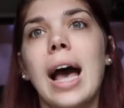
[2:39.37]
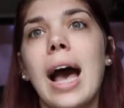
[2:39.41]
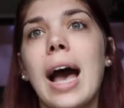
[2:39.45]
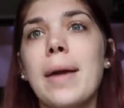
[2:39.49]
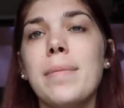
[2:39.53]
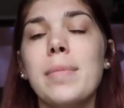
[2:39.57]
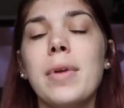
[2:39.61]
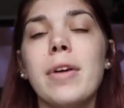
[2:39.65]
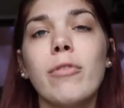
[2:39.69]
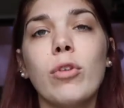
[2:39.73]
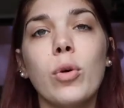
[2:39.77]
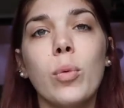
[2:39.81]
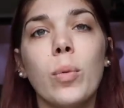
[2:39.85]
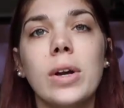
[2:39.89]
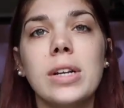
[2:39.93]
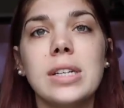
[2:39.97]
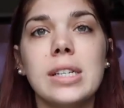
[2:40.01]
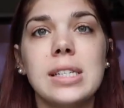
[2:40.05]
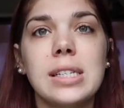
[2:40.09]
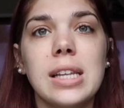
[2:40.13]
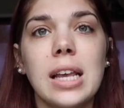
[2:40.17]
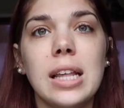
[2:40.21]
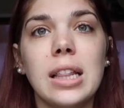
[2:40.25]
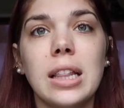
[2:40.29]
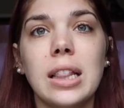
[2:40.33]
I'm never one
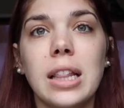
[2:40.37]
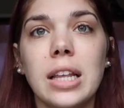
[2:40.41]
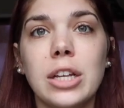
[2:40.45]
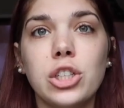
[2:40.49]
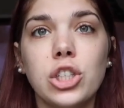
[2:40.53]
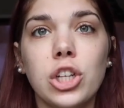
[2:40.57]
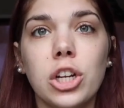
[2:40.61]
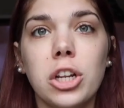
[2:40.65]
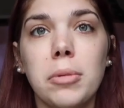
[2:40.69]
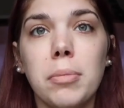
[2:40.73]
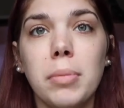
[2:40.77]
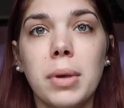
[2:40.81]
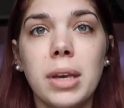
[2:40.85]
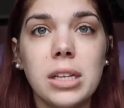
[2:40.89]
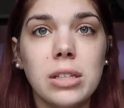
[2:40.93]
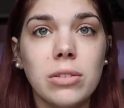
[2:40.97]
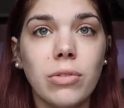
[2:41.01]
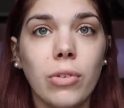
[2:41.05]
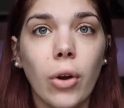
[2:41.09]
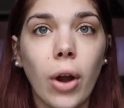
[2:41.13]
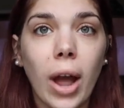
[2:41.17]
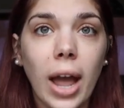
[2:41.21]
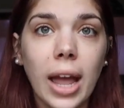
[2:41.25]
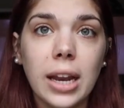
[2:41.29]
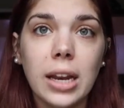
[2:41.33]
to say that they shouldn't, because
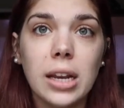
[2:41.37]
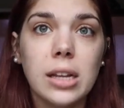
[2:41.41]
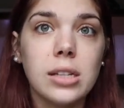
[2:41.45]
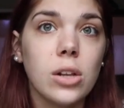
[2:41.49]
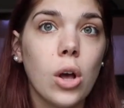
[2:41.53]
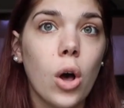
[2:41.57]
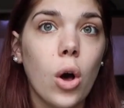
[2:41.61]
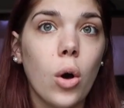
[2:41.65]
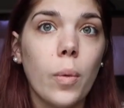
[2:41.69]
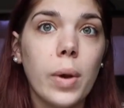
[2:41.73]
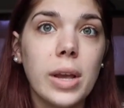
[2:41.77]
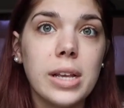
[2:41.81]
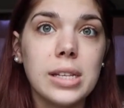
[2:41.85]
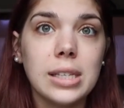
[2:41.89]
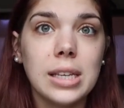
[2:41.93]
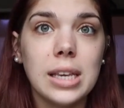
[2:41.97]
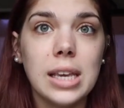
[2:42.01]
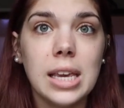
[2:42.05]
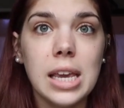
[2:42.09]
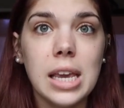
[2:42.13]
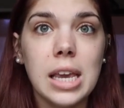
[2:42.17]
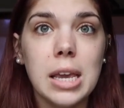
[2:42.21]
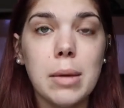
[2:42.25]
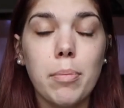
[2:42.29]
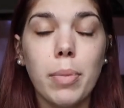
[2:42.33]
variety is always
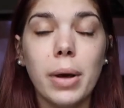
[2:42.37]
key,